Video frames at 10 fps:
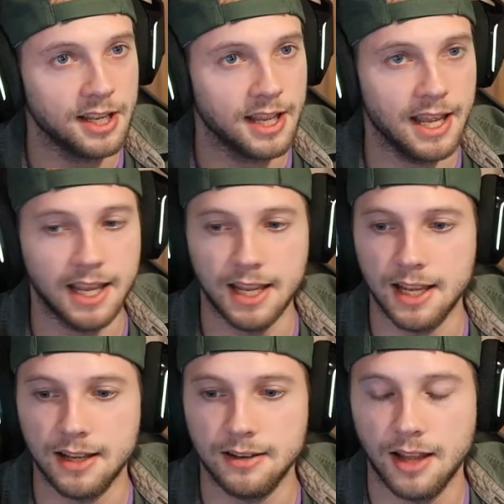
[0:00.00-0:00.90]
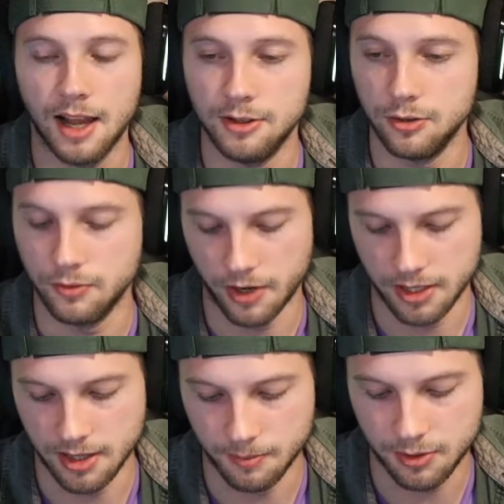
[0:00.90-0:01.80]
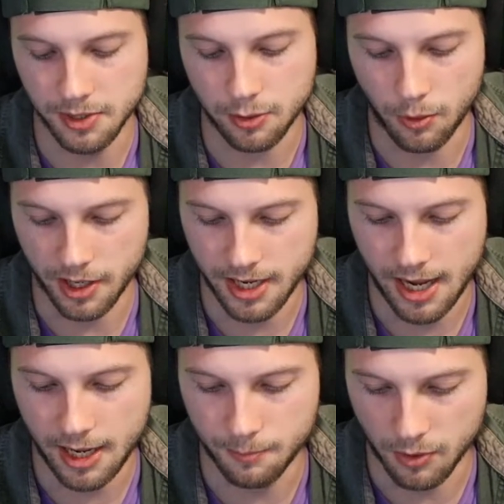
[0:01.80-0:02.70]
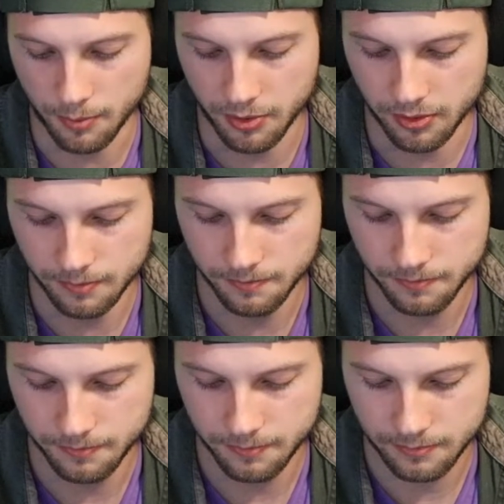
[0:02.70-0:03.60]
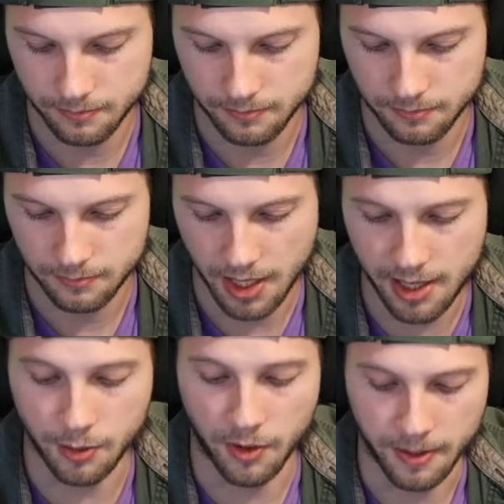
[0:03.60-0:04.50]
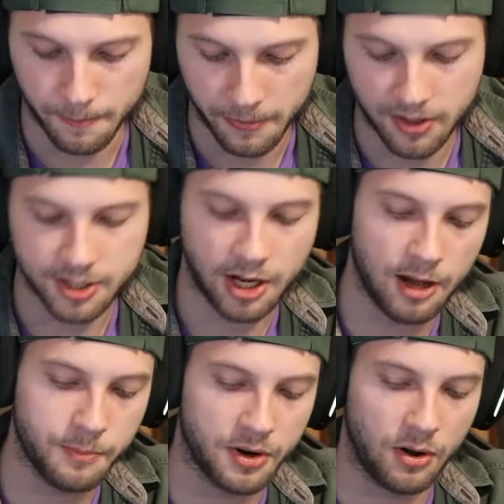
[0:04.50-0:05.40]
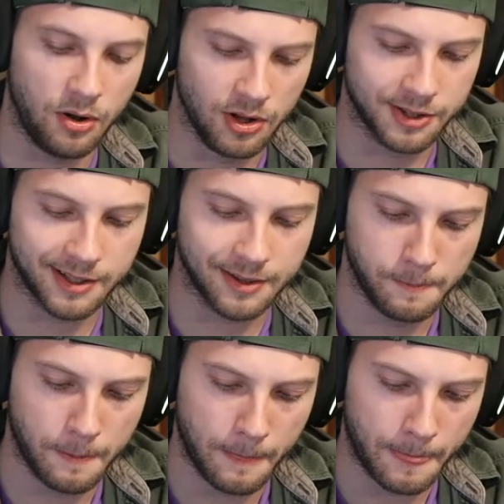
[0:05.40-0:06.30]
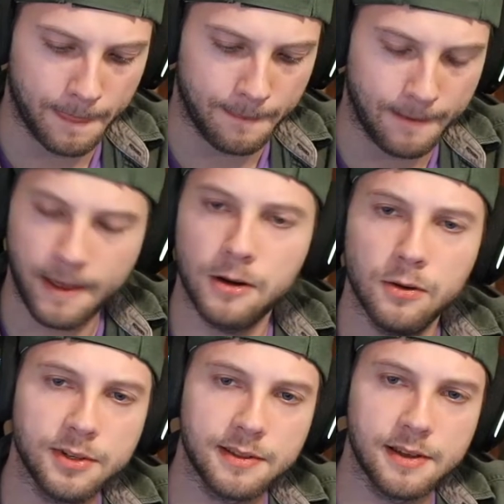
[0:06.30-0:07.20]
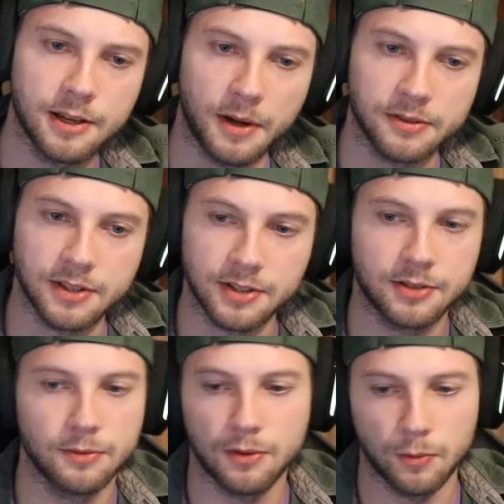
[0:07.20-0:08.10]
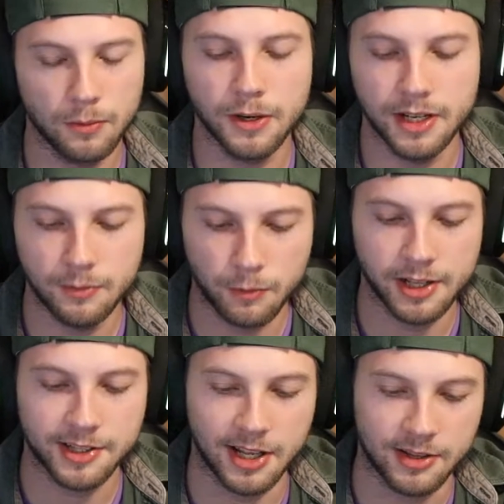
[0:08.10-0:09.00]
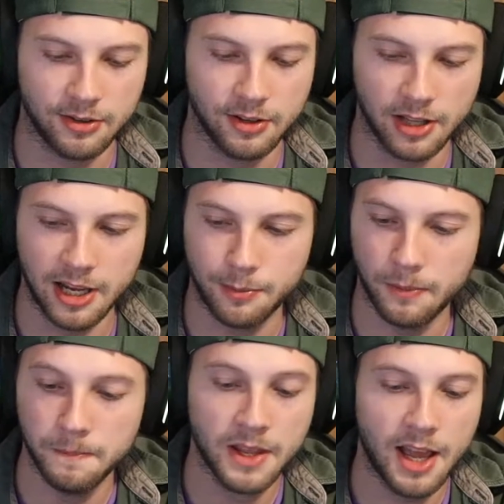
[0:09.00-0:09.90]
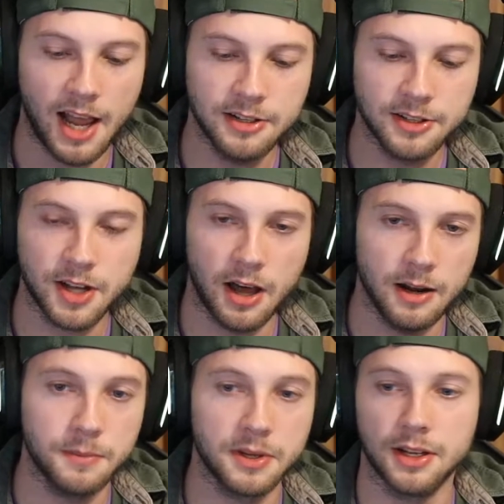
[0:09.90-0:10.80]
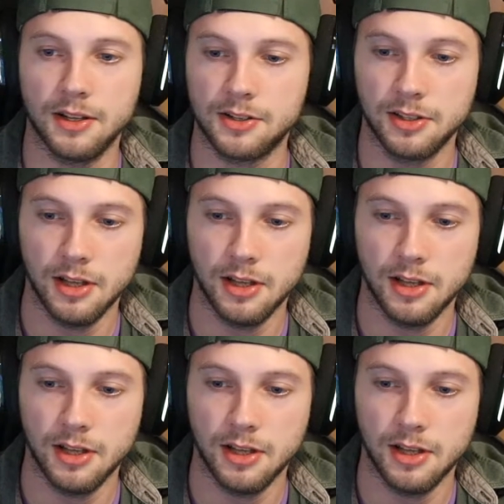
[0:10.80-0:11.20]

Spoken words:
and I do find them to be quite admirable. Anyway, the Copper Alt, I don't know what to think about this. We'll read what it says on the label. I just got it because